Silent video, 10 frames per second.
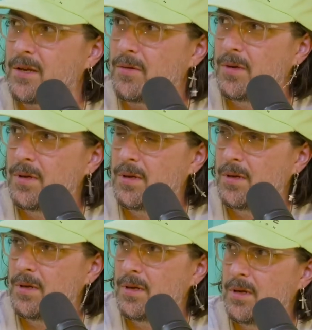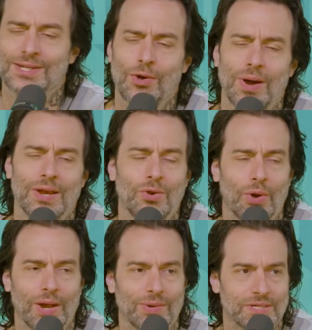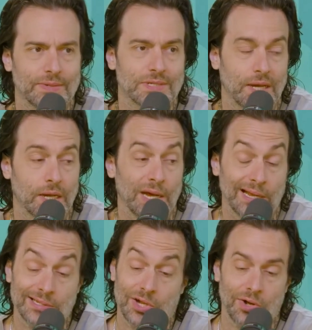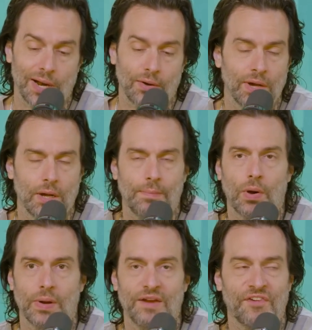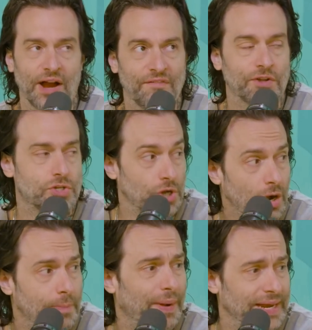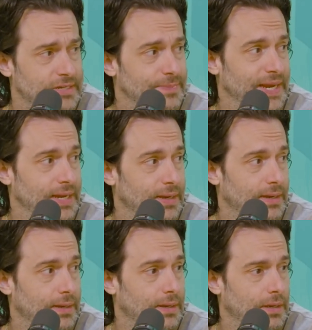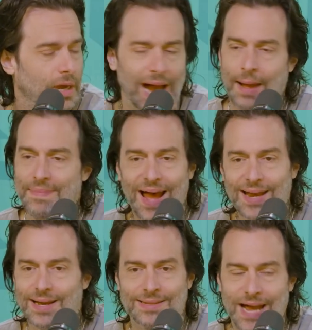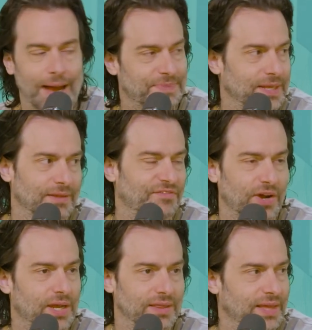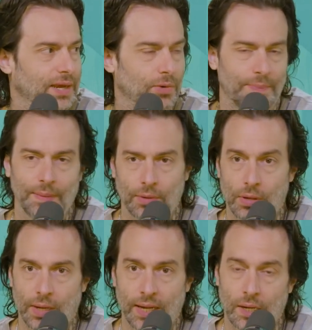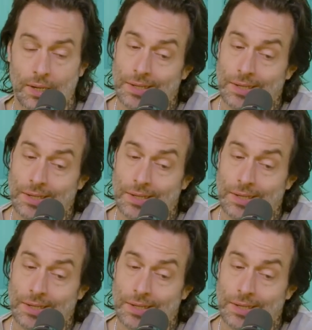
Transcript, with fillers: you. Also, that's so annoying when somebody's like, dude, I don't, bro. If if a shark bites me, yeah. I'm not adopting the fucking thing where people go like,